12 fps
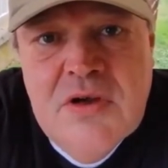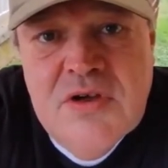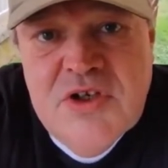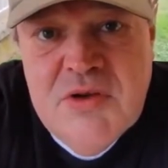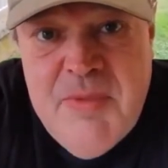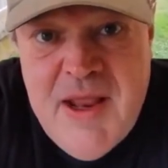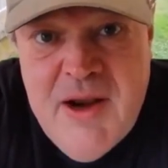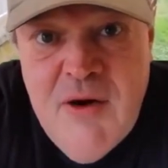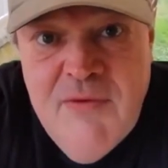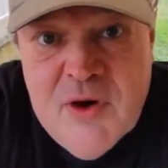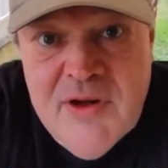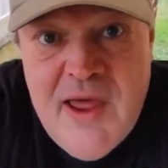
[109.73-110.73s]
She bent
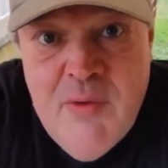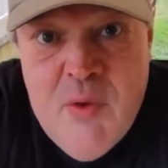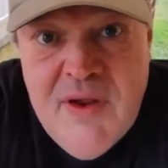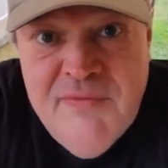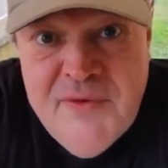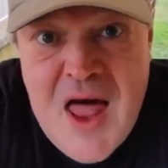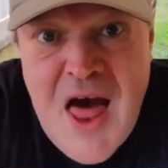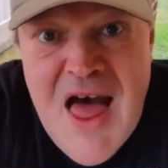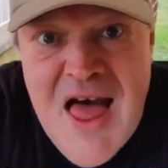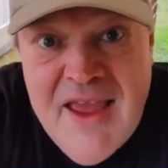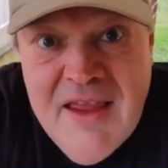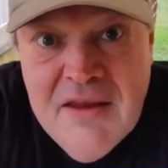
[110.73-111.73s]
over and let one
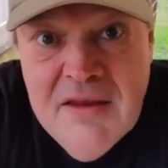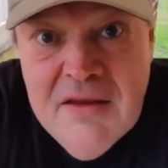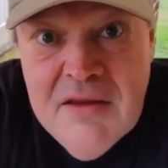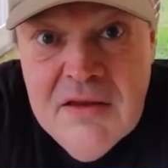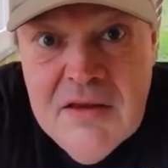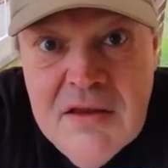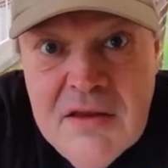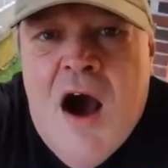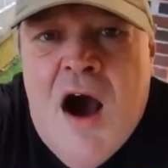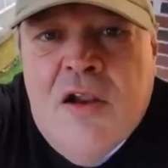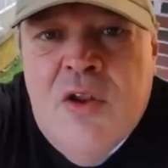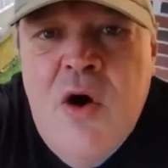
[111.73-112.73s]
fly.
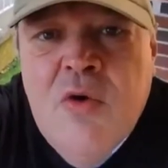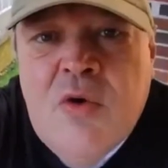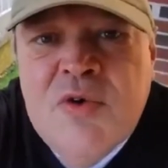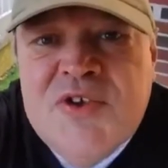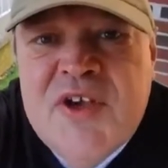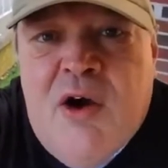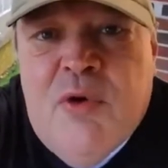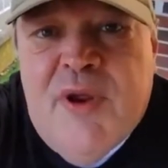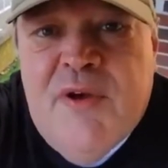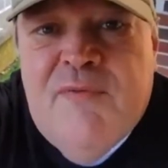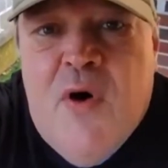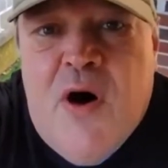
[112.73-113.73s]
A local
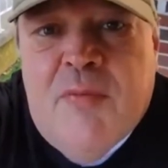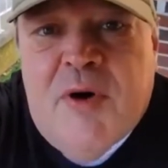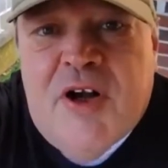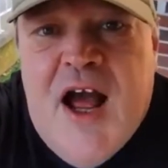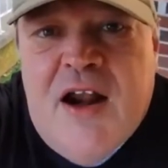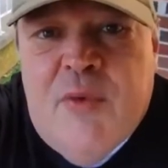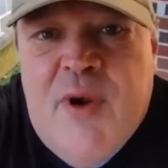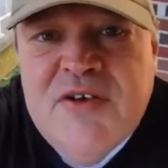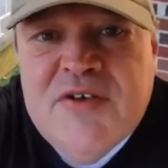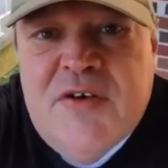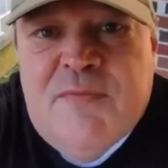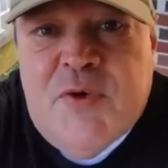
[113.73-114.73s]
celery farmer got
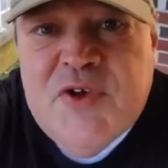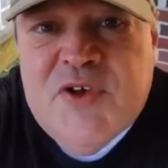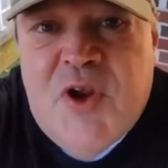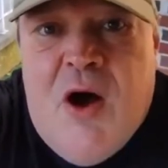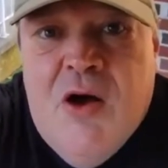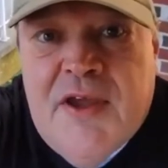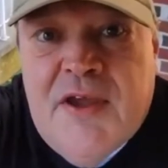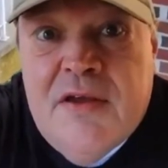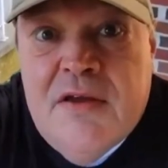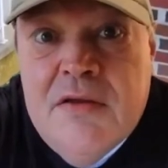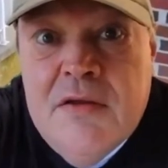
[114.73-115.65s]
arrested for stalking.